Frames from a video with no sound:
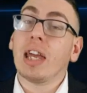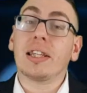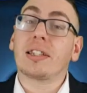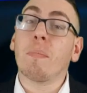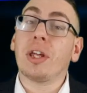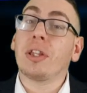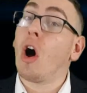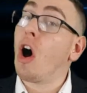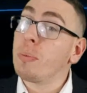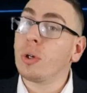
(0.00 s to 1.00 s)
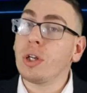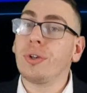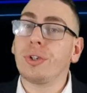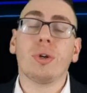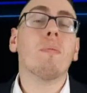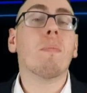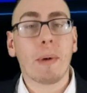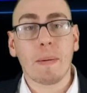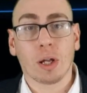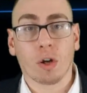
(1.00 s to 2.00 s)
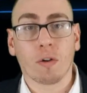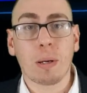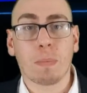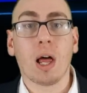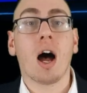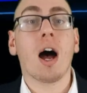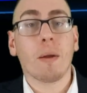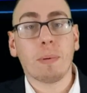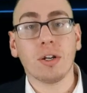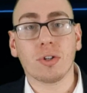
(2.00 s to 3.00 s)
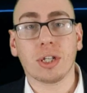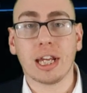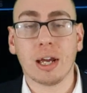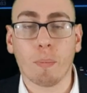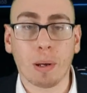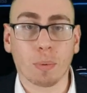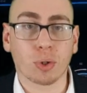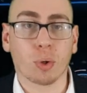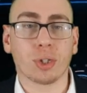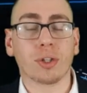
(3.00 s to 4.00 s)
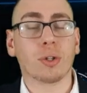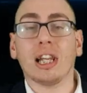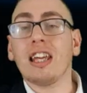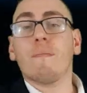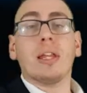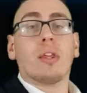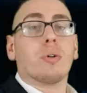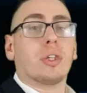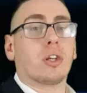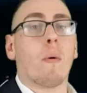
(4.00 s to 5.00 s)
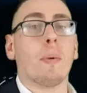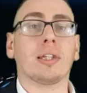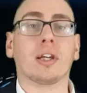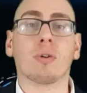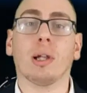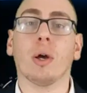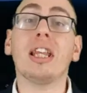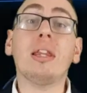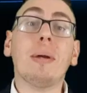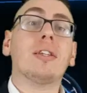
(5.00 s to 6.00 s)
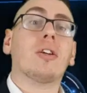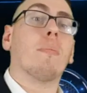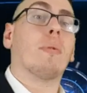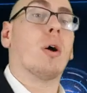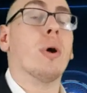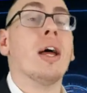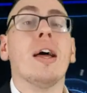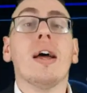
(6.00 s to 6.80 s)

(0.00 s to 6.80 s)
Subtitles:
it's something that I'm not used to, but maybe a lot of people are. I'd be interested to hear what people's thoughts are. So leave me those in the comment section below. In the meantime though,